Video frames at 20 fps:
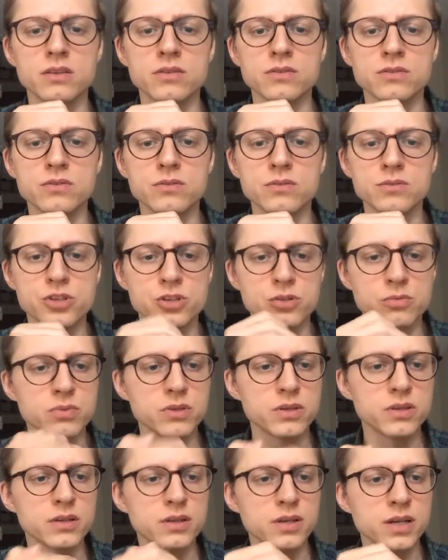should
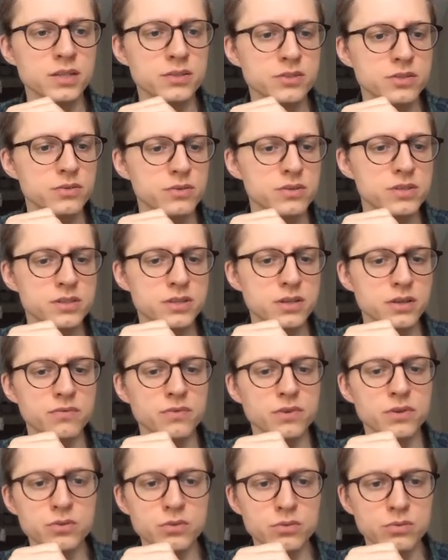be also easier
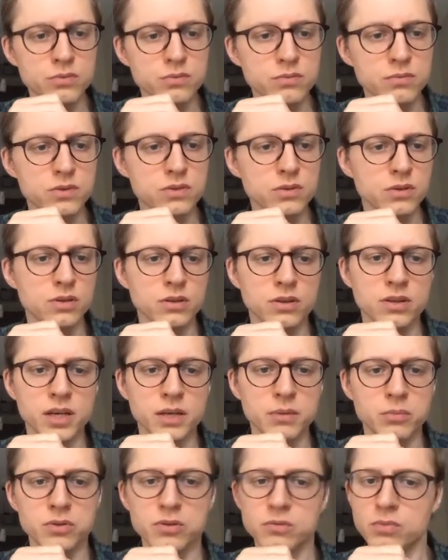for you to
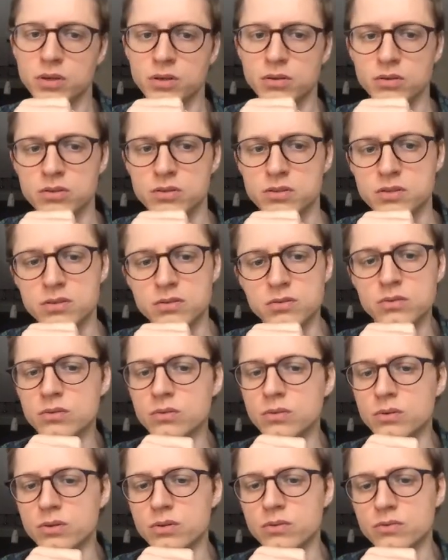contribute, because
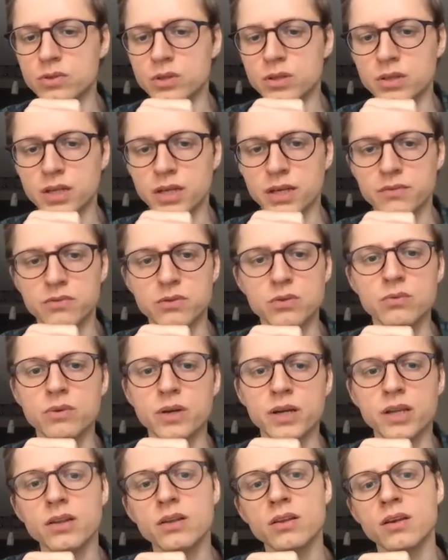you wouldn't have to
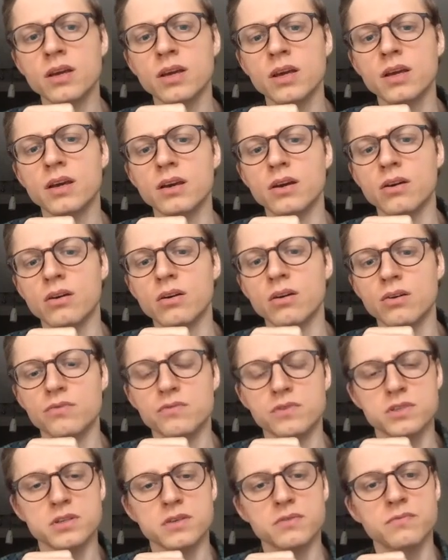wait for